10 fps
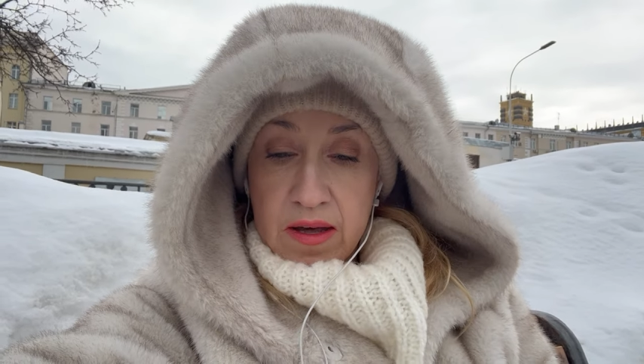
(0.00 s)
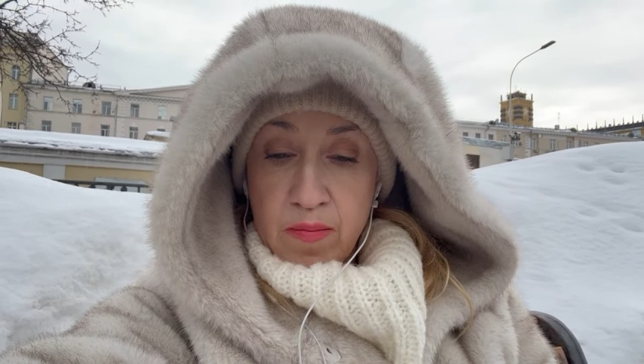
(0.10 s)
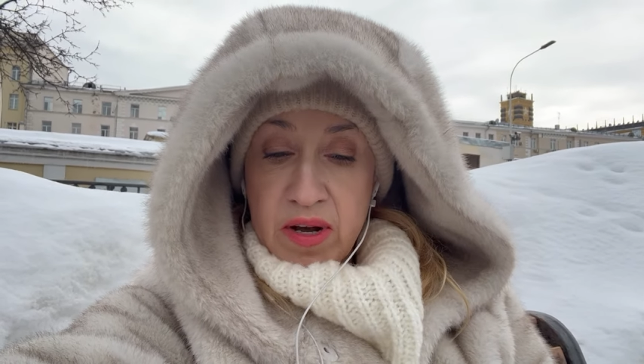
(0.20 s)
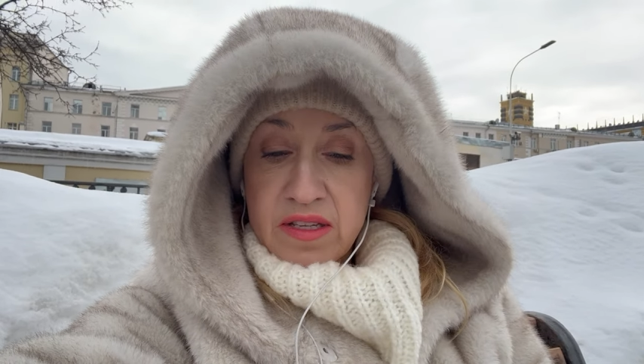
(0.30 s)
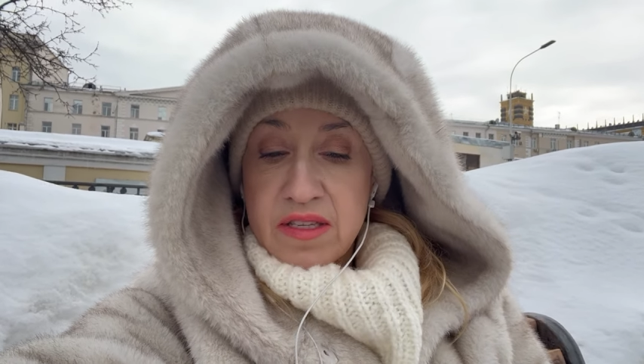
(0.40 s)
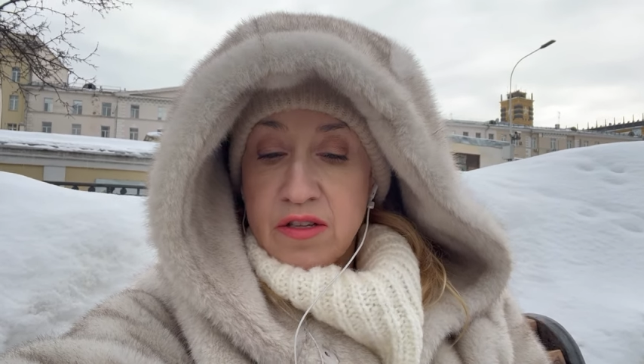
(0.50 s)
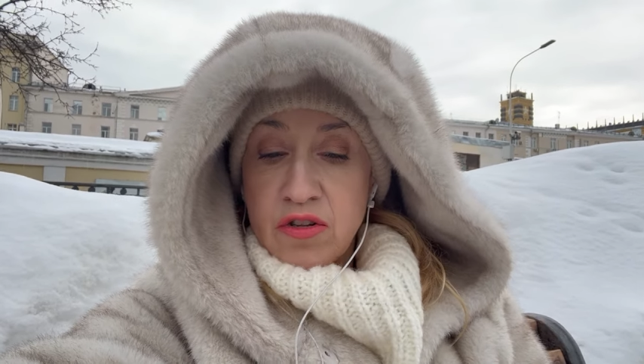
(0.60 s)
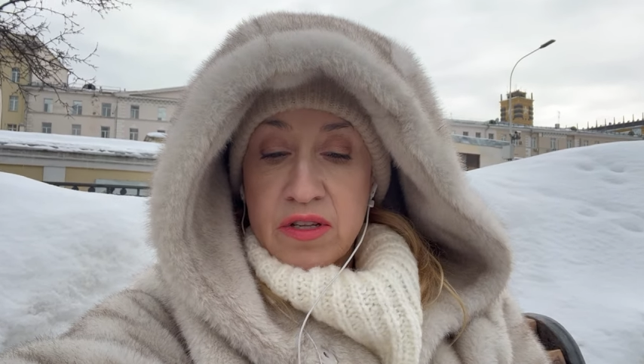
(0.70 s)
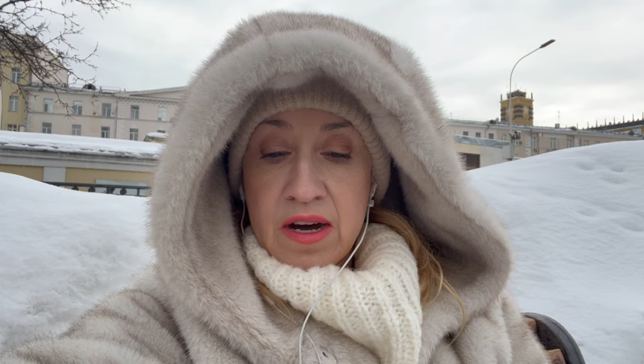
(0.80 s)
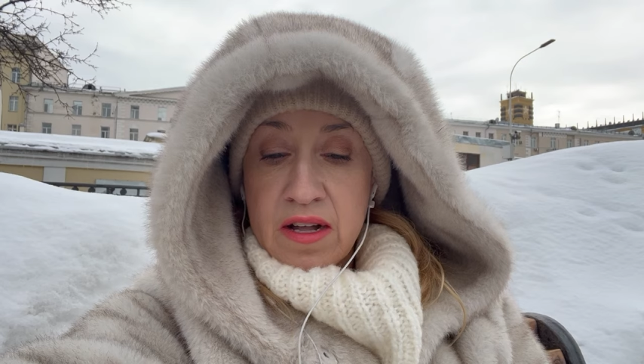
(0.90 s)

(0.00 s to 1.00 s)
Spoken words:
but it's not an